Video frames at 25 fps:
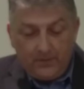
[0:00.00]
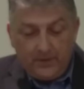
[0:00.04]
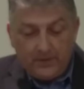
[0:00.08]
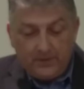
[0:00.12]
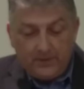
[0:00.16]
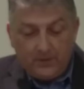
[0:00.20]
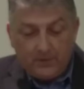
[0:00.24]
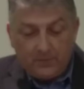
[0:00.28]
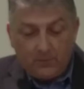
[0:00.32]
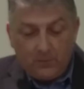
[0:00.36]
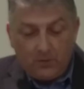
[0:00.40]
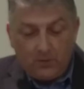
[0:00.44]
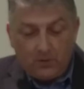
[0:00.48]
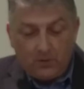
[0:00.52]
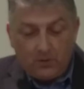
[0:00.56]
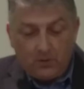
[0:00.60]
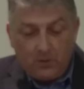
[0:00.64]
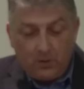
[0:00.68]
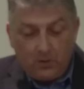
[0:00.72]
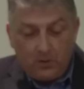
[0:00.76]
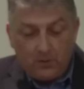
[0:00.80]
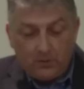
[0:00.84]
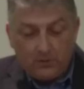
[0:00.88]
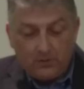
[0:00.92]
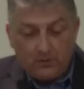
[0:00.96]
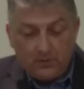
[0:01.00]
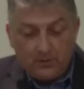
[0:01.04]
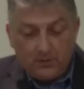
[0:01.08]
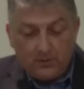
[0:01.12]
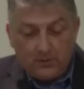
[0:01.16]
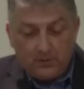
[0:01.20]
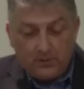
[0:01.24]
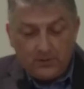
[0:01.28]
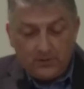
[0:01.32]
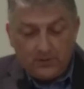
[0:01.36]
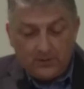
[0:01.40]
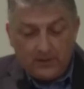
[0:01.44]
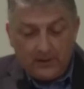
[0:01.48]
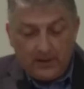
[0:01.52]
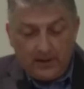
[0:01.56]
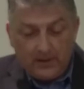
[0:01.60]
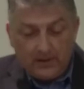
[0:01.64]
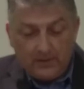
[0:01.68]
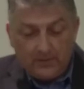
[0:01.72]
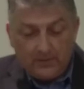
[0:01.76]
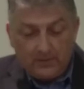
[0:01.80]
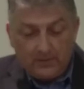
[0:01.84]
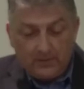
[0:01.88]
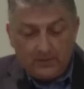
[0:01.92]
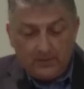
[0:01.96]
this is what God
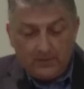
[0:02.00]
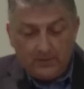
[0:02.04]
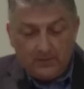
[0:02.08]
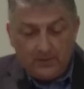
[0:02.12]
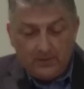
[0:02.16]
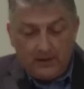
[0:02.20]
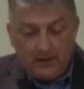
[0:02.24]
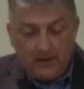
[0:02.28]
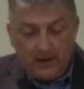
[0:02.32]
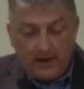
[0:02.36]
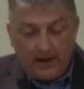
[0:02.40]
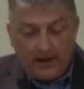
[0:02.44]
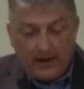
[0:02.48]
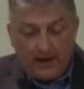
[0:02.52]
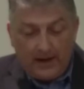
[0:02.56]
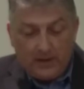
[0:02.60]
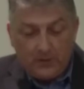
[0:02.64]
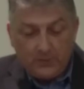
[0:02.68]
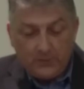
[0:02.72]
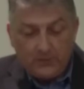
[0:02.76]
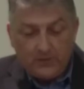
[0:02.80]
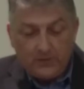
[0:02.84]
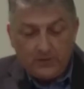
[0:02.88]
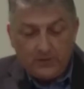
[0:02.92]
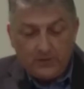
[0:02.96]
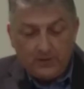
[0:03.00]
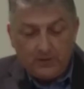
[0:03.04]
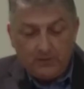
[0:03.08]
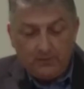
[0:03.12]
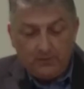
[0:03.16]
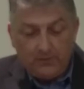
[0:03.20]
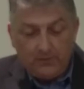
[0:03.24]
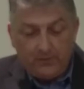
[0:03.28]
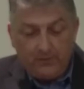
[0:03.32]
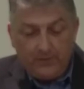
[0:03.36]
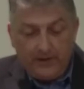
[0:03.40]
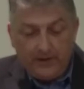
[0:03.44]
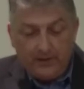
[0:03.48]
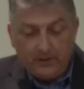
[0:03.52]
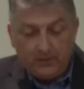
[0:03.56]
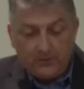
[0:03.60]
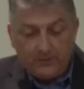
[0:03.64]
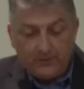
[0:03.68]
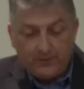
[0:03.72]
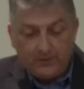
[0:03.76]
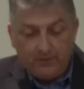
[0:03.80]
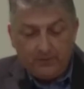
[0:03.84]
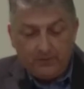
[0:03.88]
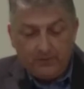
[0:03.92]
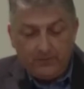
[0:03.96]
says houses and
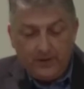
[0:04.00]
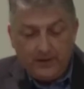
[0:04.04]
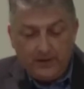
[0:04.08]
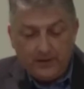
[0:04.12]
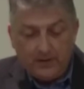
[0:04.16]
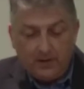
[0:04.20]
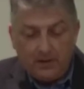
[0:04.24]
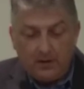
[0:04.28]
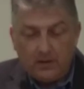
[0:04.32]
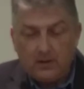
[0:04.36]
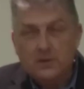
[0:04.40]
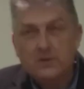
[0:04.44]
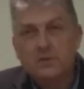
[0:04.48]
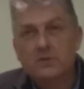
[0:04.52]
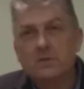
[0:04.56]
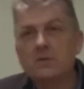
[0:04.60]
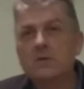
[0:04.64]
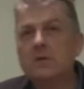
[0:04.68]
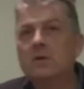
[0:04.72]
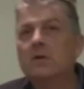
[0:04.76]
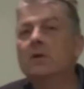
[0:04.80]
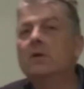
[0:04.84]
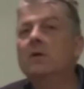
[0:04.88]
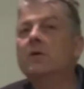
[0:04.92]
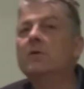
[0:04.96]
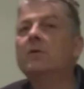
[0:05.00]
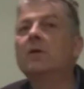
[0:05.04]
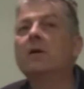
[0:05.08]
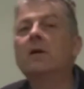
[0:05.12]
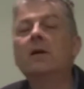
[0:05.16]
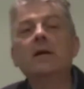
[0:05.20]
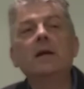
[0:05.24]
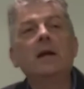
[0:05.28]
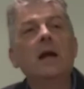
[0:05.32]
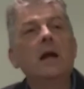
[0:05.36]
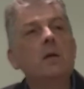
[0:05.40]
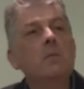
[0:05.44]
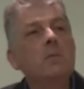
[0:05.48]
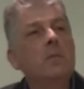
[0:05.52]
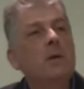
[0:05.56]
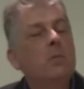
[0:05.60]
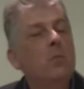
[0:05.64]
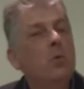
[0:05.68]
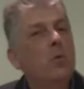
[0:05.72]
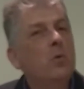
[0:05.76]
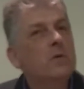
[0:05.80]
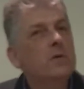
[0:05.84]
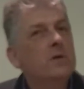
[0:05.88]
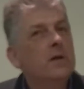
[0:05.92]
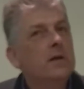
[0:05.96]
fields and vineyards shall again be
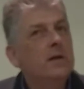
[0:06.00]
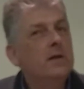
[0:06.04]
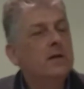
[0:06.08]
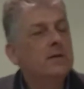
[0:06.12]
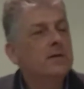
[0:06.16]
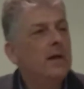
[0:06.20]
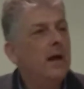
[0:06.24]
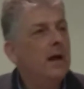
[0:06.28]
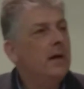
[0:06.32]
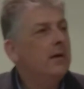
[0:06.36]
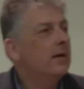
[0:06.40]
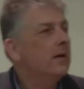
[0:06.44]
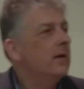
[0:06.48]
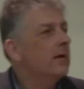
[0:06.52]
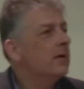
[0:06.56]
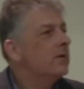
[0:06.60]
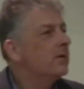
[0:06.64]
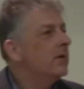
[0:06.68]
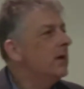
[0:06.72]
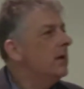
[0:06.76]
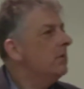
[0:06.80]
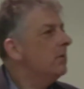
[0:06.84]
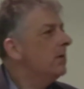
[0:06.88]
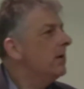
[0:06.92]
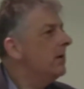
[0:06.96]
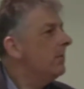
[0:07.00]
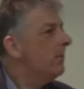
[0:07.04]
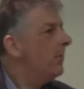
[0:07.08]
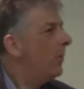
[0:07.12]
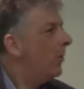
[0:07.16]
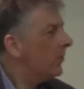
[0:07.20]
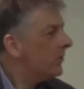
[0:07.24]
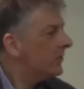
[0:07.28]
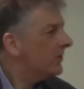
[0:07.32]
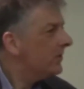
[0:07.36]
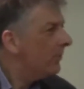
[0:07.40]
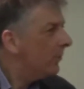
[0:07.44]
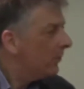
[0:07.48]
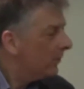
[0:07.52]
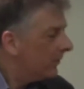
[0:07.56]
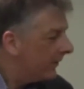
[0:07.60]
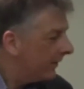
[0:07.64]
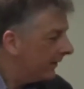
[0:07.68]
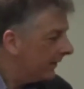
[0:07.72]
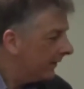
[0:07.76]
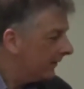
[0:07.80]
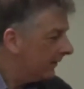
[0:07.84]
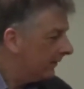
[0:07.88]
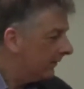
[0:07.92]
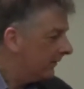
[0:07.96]
bought in this land. And it seemed an impossible
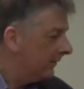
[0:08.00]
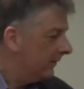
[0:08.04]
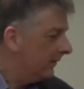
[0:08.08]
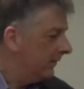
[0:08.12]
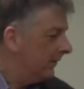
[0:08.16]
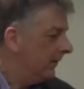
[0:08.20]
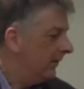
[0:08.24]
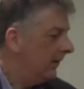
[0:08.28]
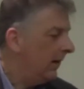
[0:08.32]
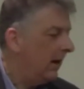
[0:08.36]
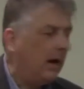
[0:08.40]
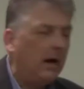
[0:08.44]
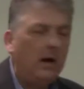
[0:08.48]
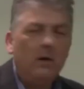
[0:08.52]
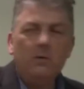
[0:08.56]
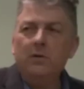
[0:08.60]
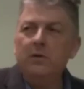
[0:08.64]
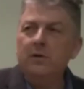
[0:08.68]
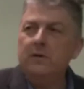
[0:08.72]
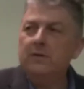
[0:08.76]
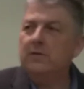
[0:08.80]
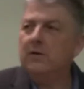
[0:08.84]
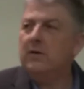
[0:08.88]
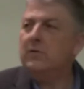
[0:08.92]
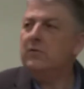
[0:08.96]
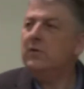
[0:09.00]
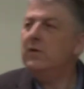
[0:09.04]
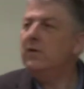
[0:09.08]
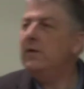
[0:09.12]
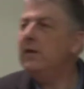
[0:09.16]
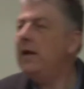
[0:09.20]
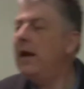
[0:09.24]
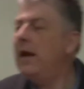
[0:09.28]
thing. How could such a